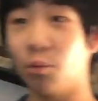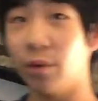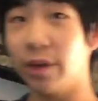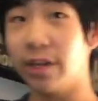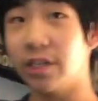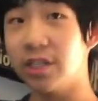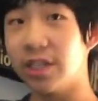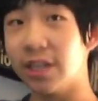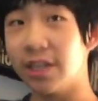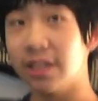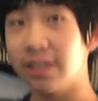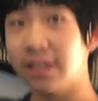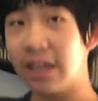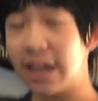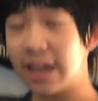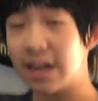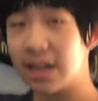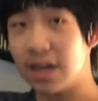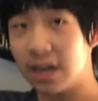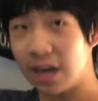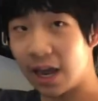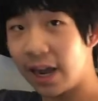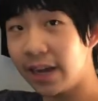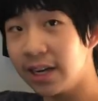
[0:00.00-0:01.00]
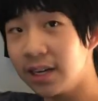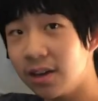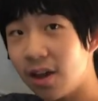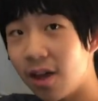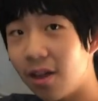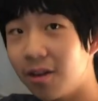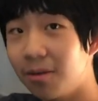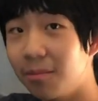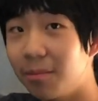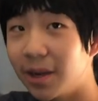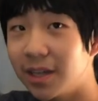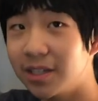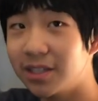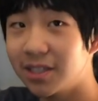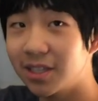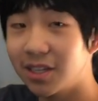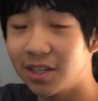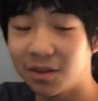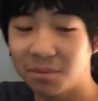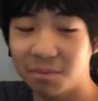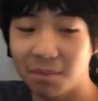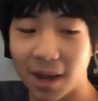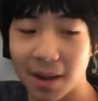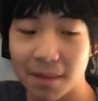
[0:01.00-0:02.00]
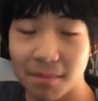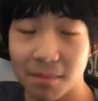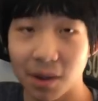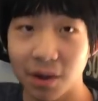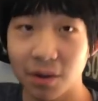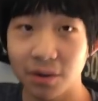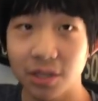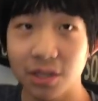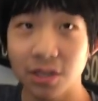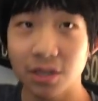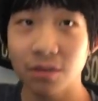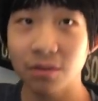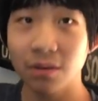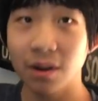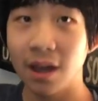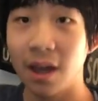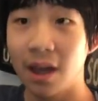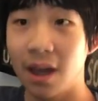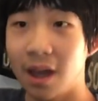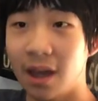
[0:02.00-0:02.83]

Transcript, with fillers: which is a $9 budget cube by Moyu,